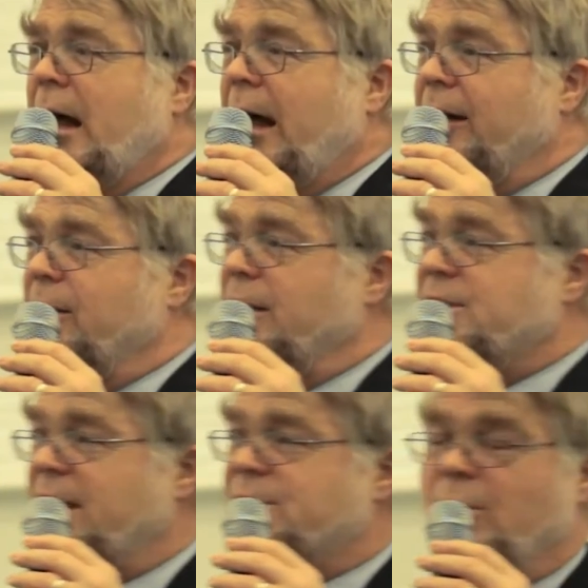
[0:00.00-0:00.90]
And he
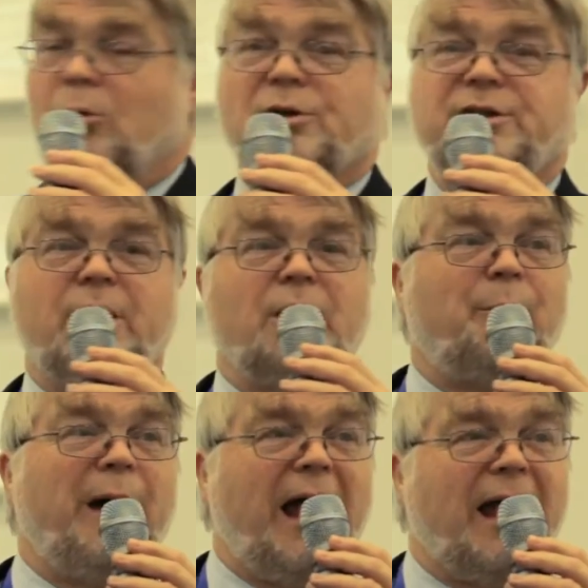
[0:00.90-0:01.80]
said to her, "What are you going to
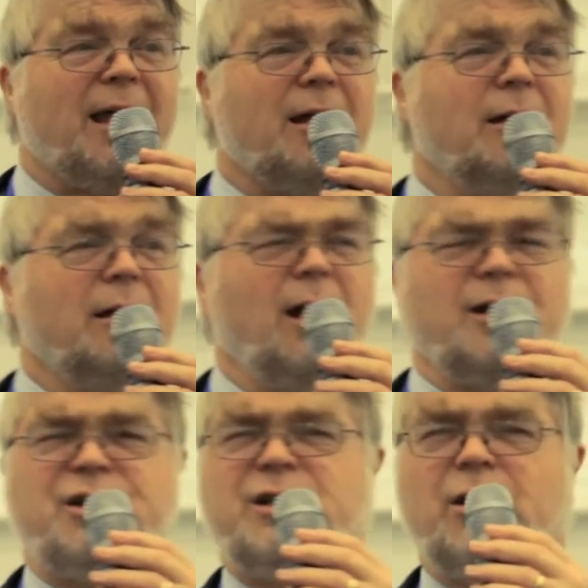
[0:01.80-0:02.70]
pay?"
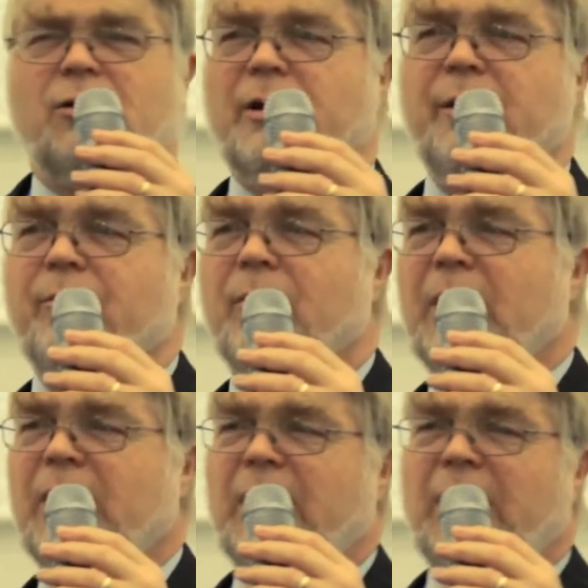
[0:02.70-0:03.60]
And she told him,
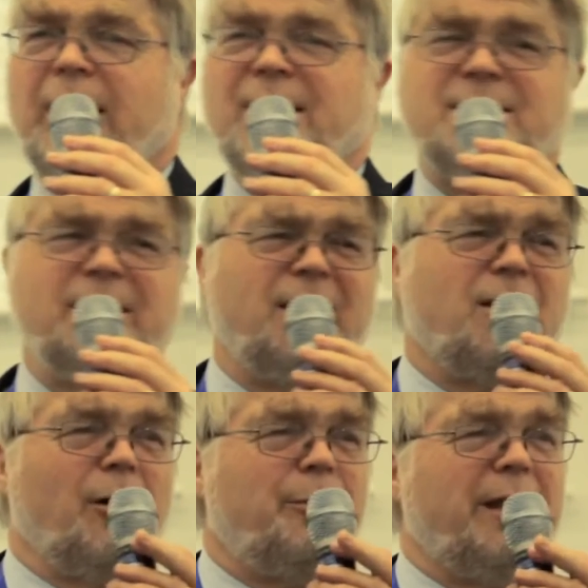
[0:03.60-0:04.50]
and he said, "You
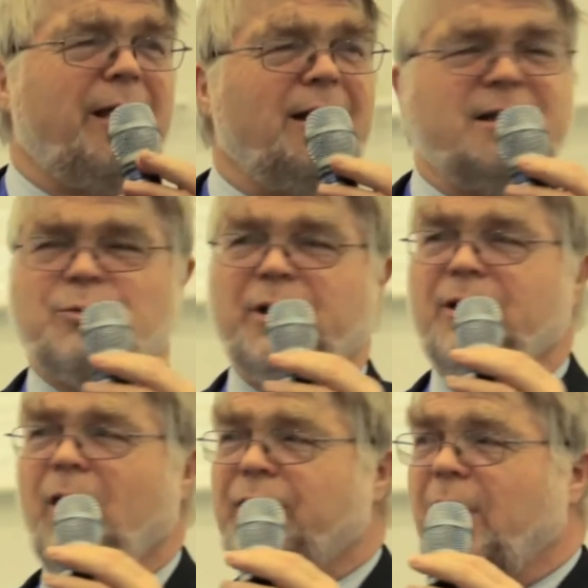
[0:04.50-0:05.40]
can't pay that, it's worth
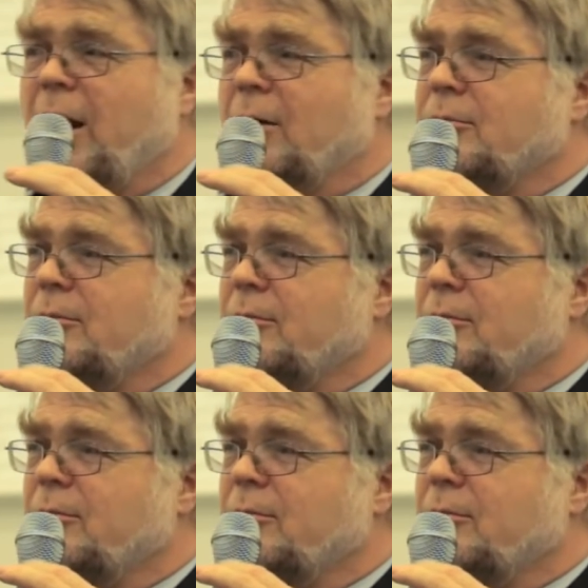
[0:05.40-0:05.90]
nothing."